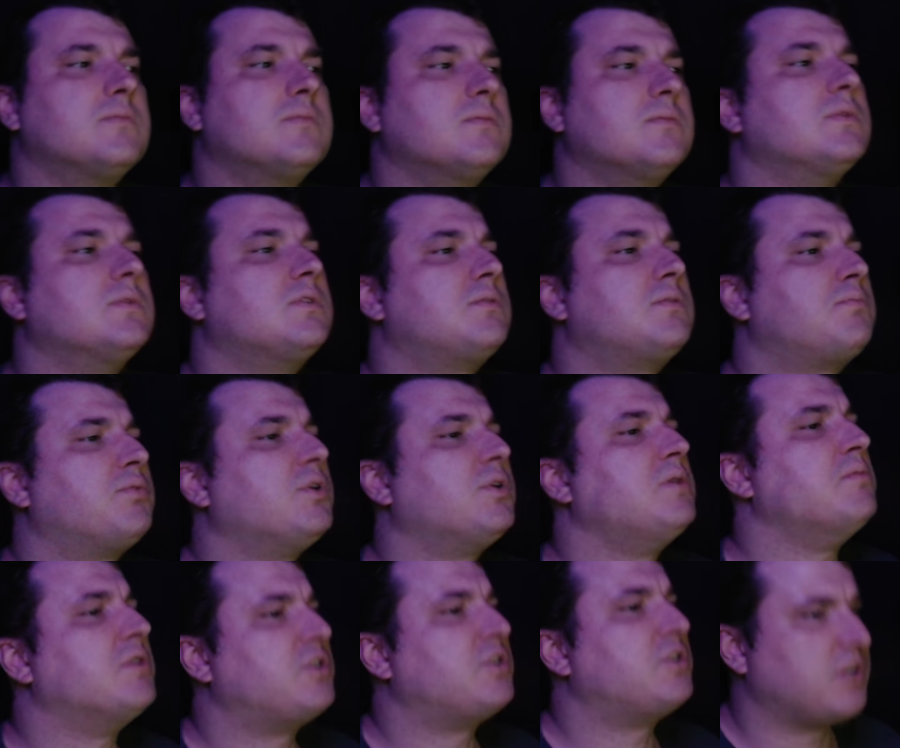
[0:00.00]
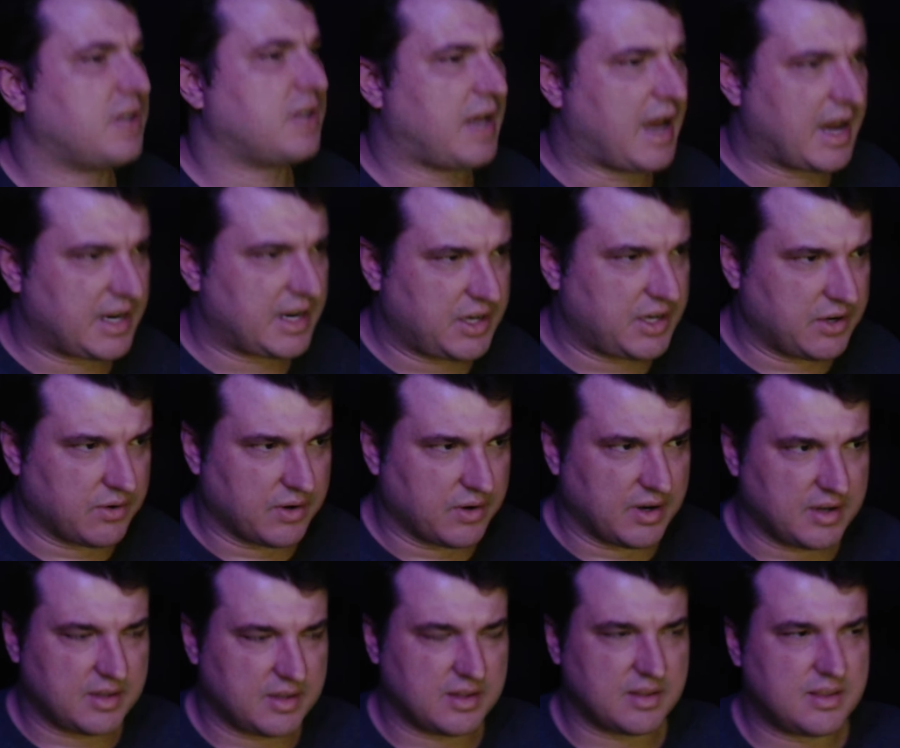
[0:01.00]
It's pretty much
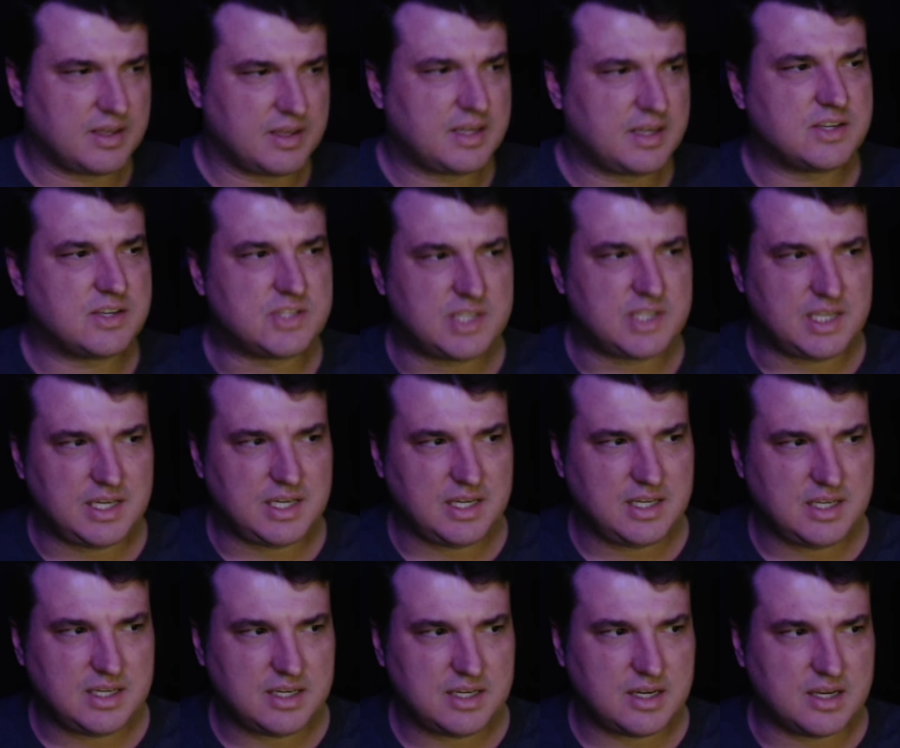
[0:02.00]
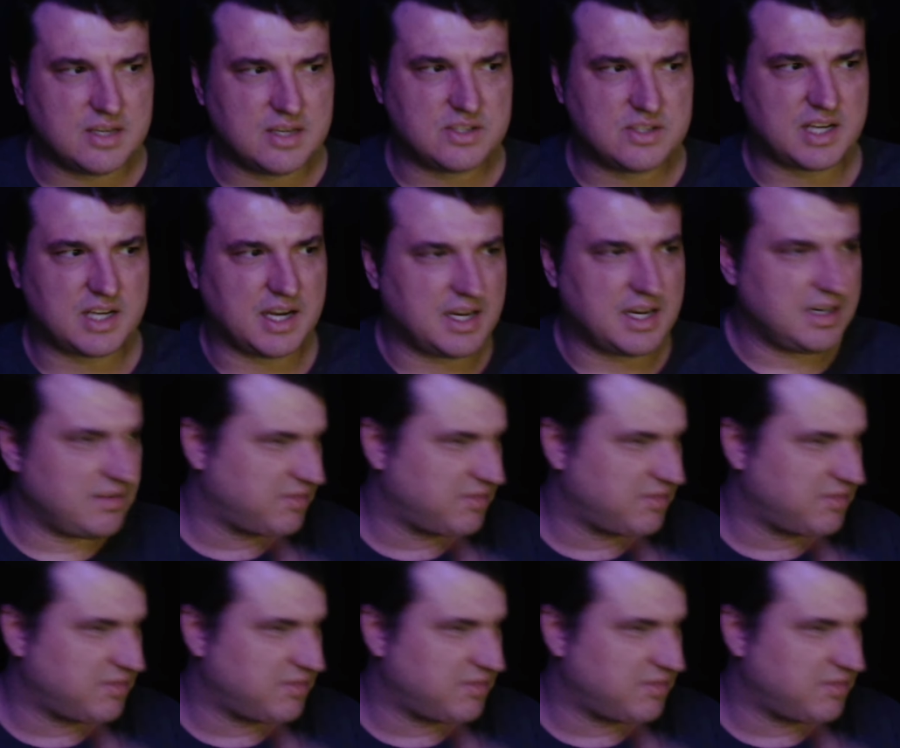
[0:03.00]
accurate. The thing is, he is kind of